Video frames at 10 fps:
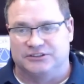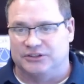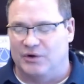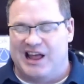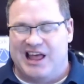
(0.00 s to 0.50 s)

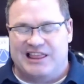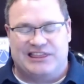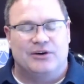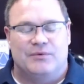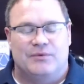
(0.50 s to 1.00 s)
So
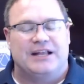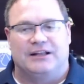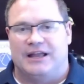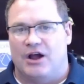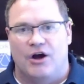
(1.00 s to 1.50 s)

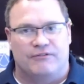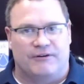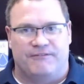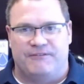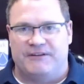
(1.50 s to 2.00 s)
theoretically,
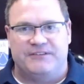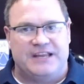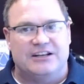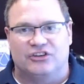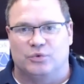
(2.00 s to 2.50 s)
over
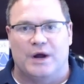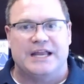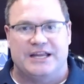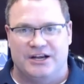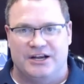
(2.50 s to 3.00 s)
15 to
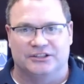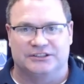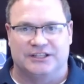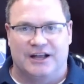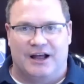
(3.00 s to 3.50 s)
20
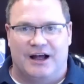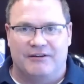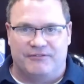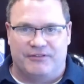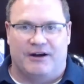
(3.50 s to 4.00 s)
years
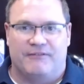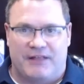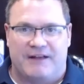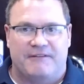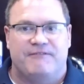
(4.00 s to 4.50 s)
of
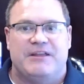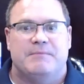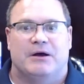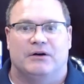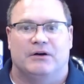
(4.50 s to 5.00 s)
that
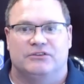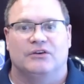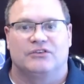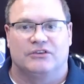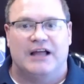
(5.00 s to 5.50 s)
female
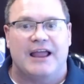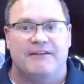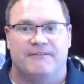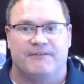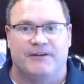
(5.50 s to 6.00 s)
adult's
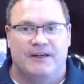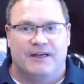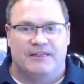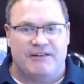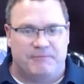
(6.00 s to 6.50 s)
life,
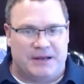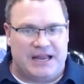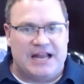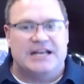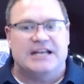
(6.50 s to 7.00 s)
they've been
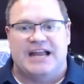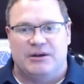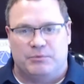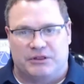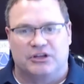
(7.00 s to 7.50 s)

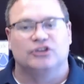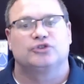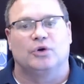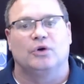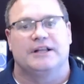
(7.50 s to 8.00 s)
inundated with
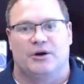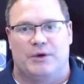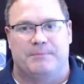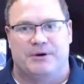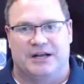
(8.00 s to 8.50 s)
controlling the
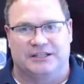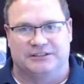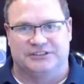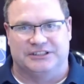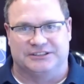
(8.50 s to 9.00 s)

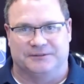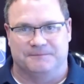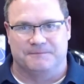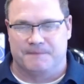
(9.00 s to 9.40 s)
reproductive system.